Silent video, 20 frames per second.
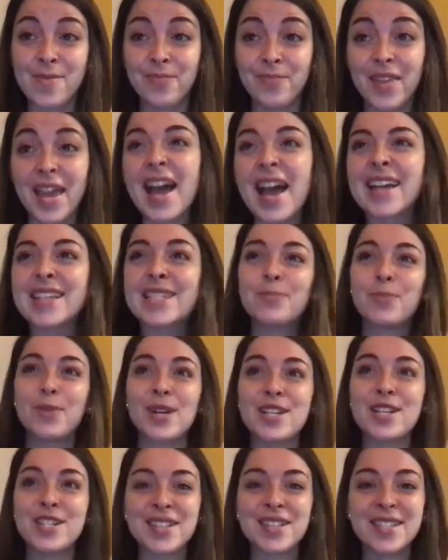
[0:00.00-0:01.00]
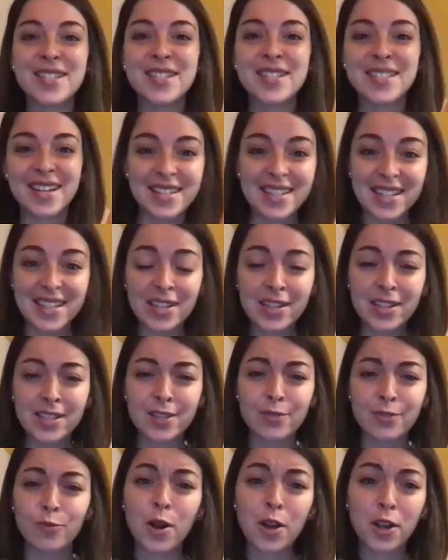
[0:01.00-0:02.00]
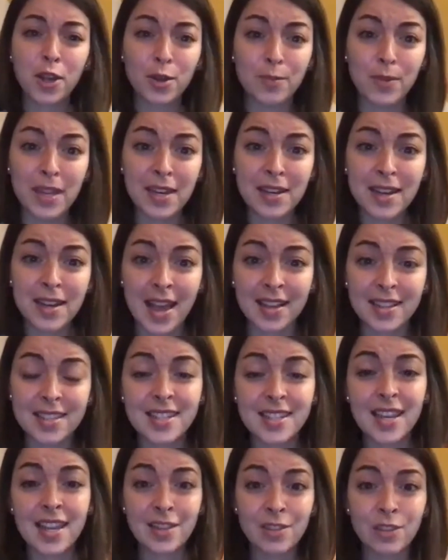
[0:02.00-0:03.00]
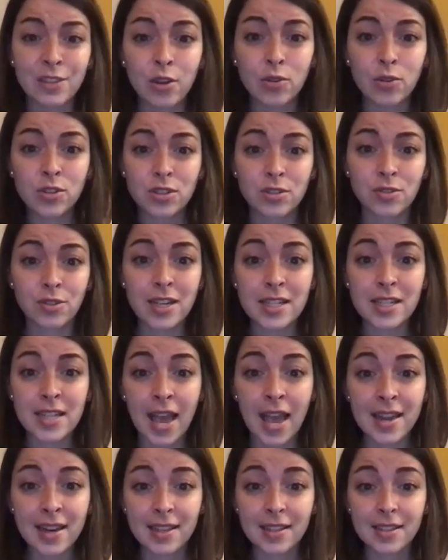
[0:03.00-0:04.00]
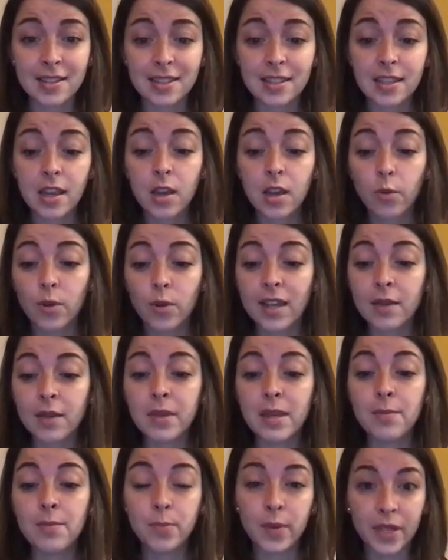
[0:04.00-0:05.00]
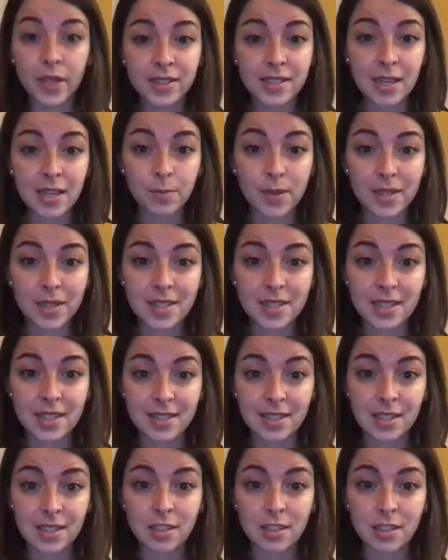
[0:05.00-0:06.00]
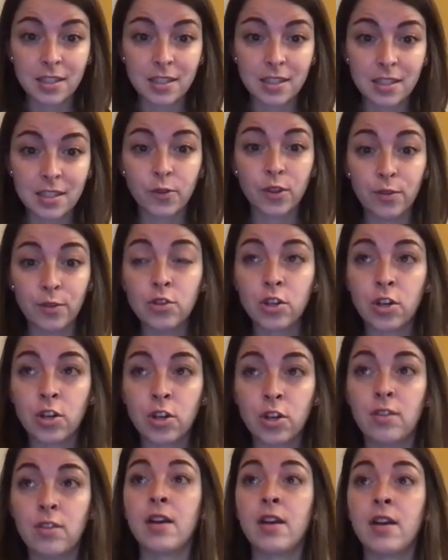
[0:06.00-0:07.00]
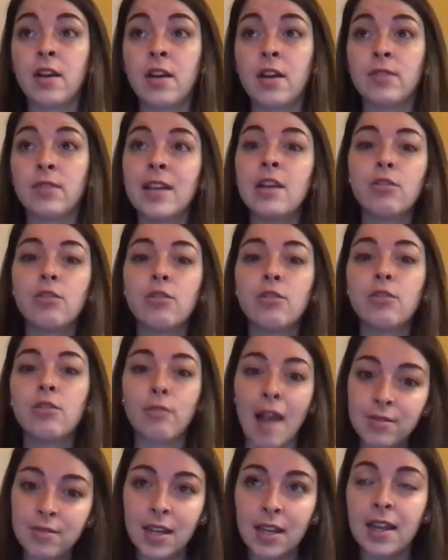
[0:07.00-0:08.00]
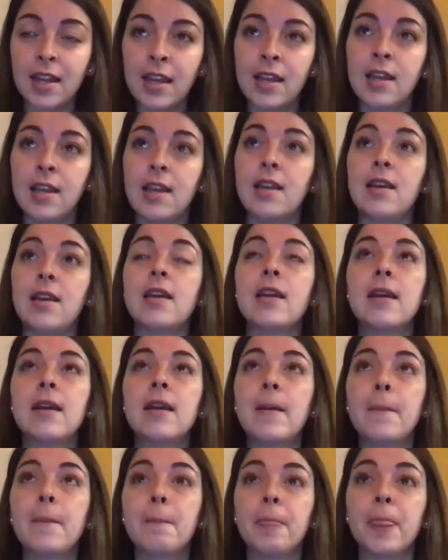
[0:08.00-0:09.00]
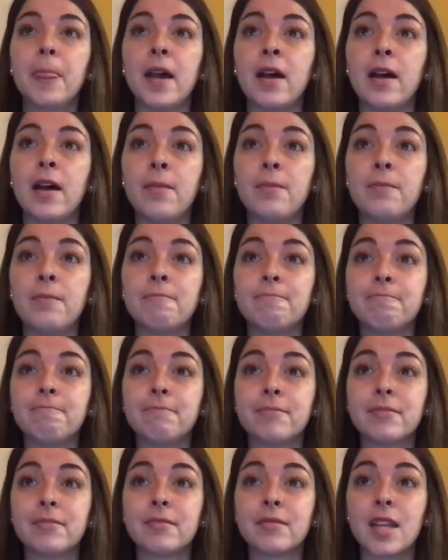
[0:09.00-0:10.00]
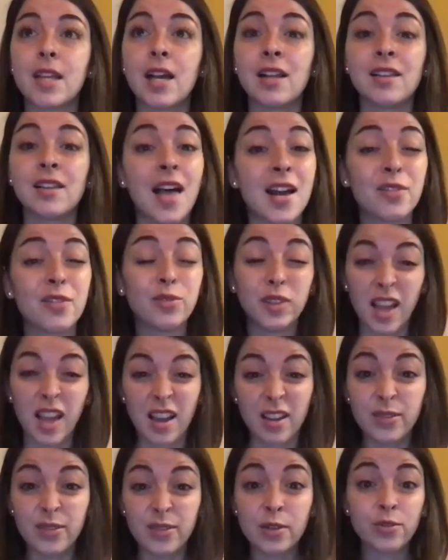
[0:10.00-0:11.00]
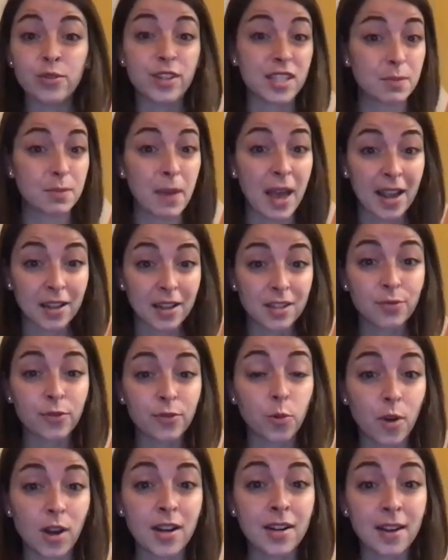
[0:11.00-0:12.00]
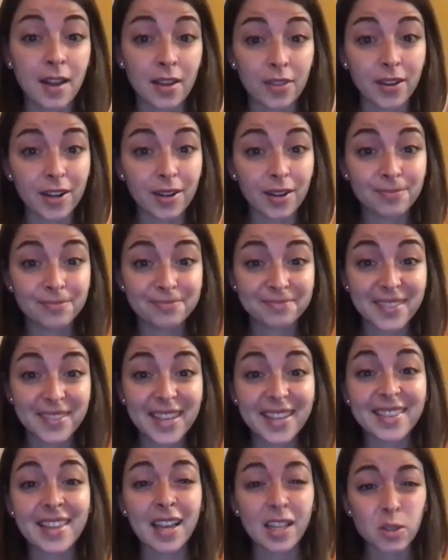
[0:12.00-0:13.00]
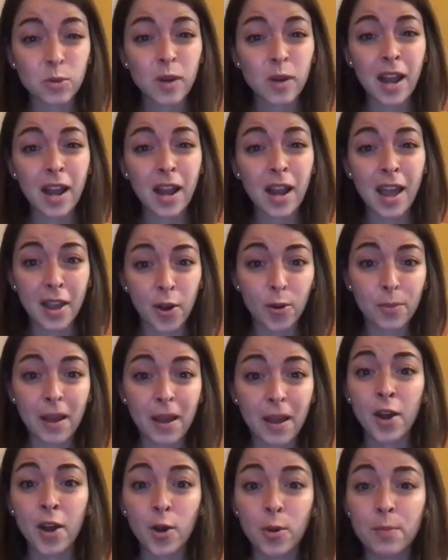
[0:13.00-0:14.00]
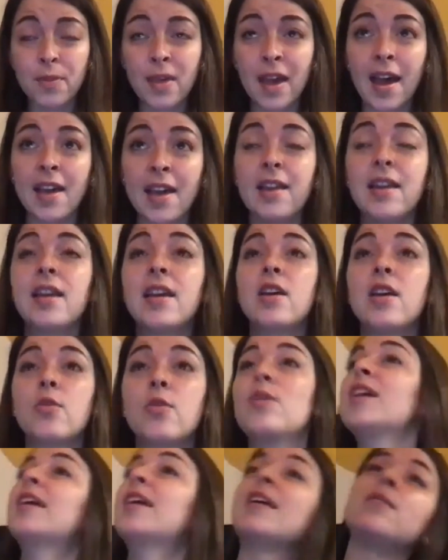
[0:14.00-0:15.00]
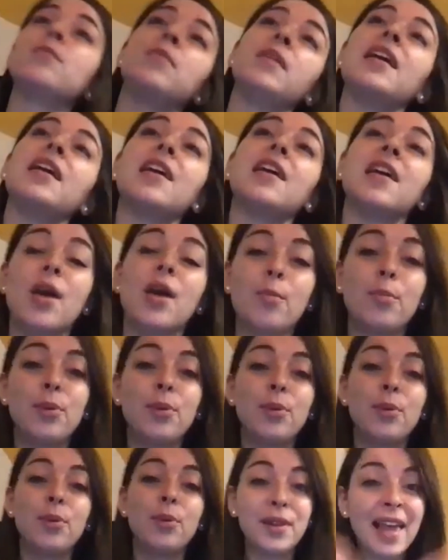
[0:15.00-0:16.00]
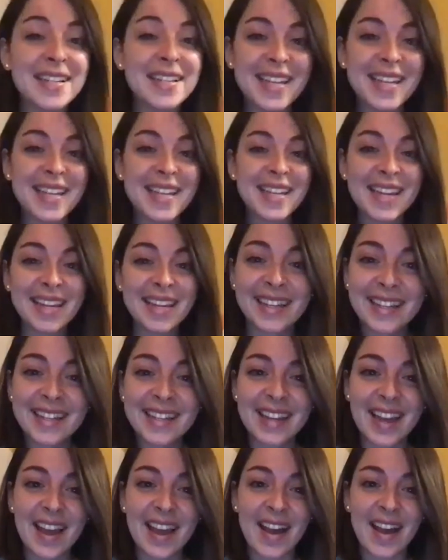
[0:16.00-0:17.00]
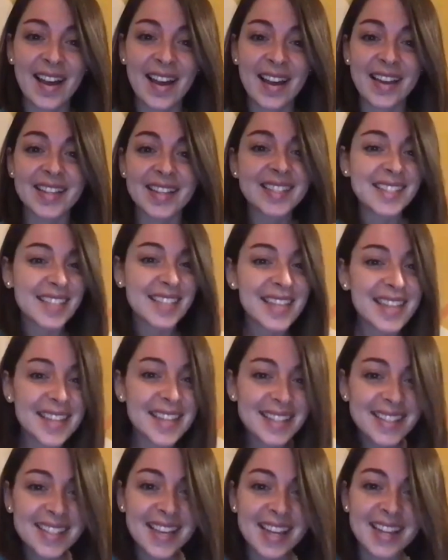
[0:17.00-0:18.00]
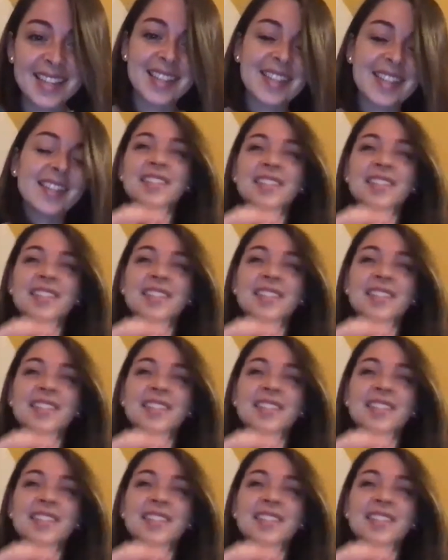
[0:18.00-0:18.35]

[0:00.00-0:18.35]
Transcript: aspirations and ideals of what could be next in those three tenets, we can be building businesses for the future that are really grounded in a lot of love and respect for one another. And that's what I hope. I hope that we can be planting seeds in this